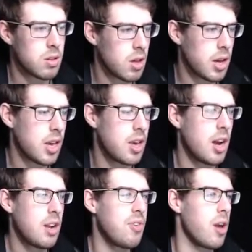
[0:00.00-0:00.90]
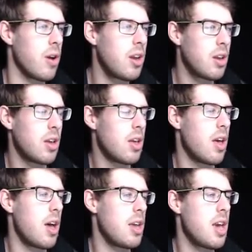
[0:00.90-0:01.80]
I can kind of hear it.
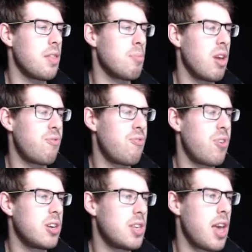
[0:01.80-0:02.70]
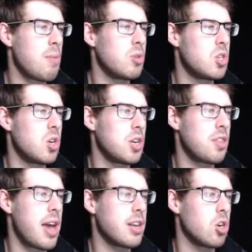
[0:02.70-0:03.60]
Yeah, my first game was Sonic
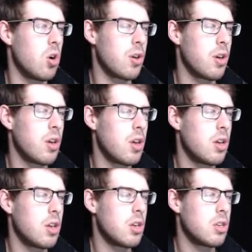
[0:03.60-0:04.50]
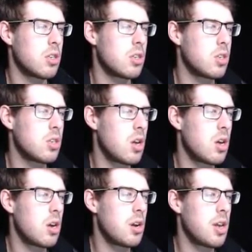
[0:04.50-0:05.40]
the Hedgehog.
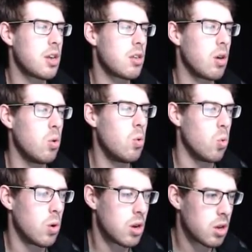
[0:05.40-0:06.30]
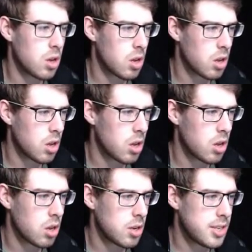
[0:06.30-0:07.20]
Sonic... Ooh.
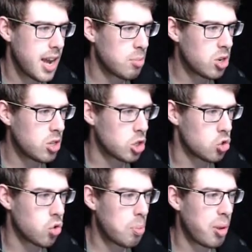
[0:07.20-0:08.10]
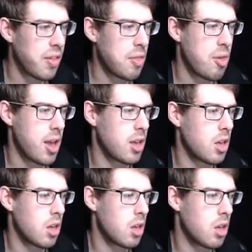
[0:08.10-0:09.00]
Damn, look at the drop on that thing.
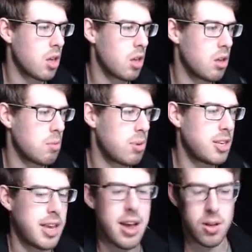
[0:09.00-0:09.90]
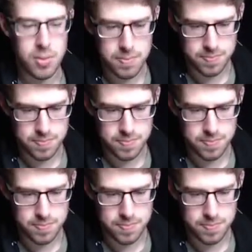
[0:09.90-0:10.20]
Bloody hell.